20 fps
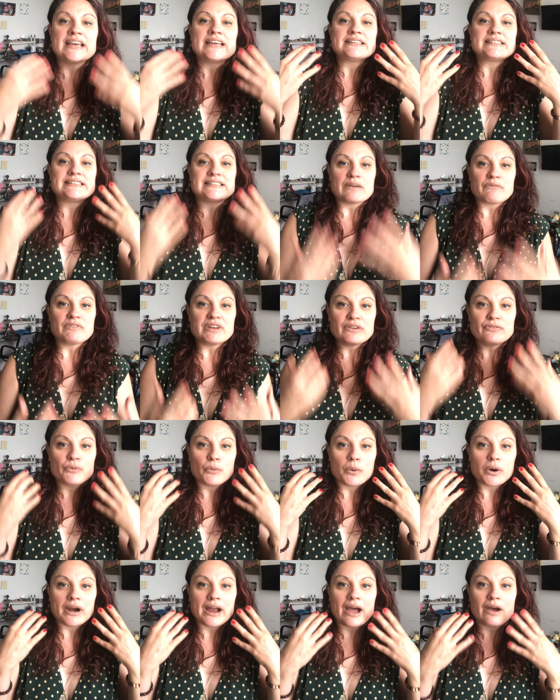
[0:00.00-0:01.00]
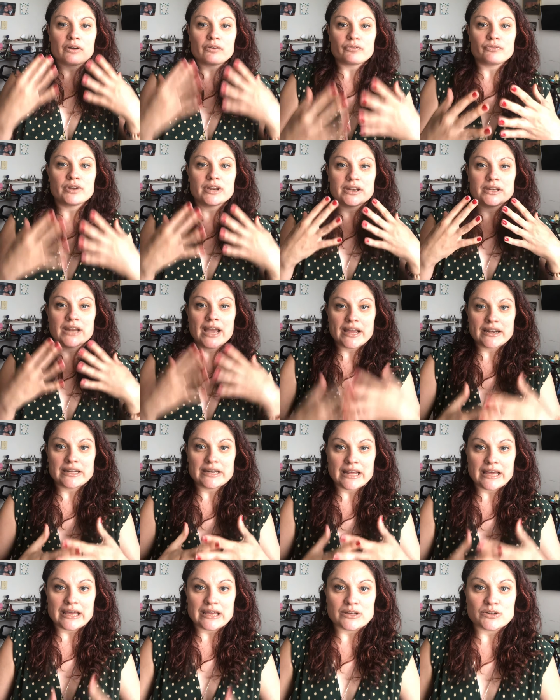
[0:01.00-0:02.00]
74 out of 90
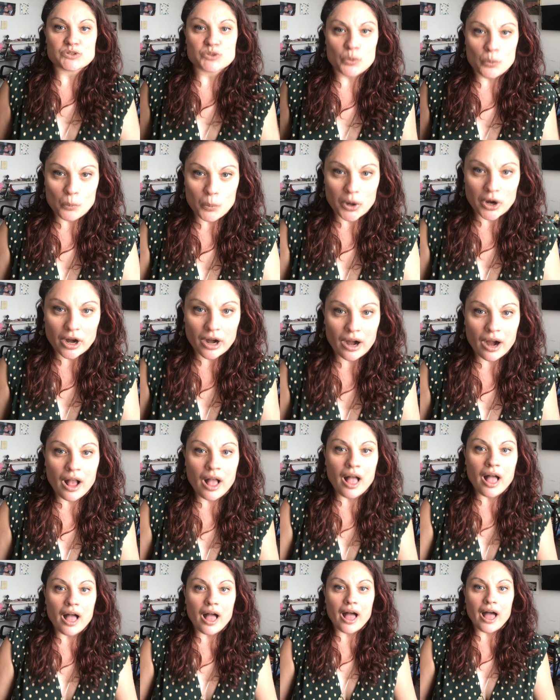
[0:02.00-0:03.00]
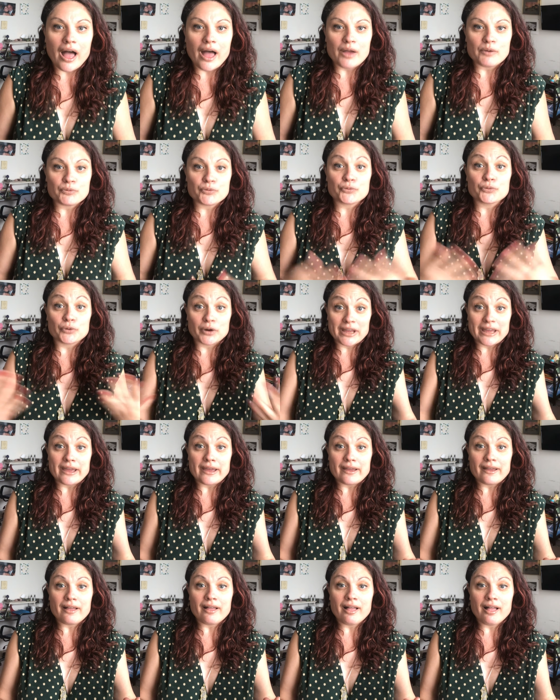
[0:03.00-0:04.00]
days were uh,
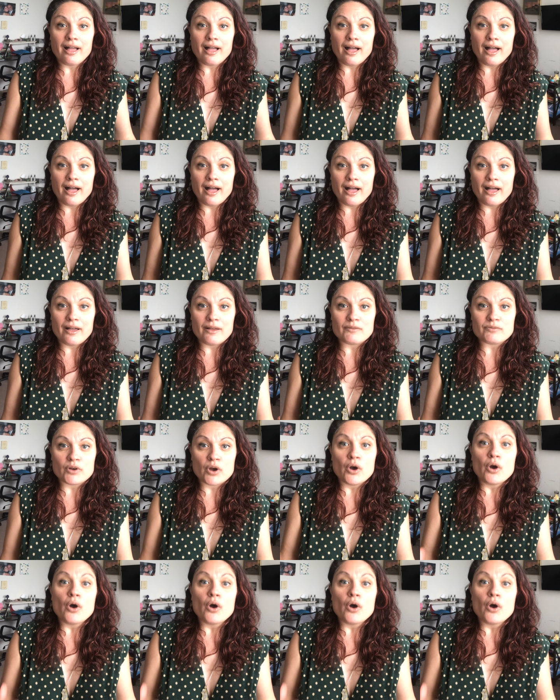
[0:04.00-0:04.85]
free of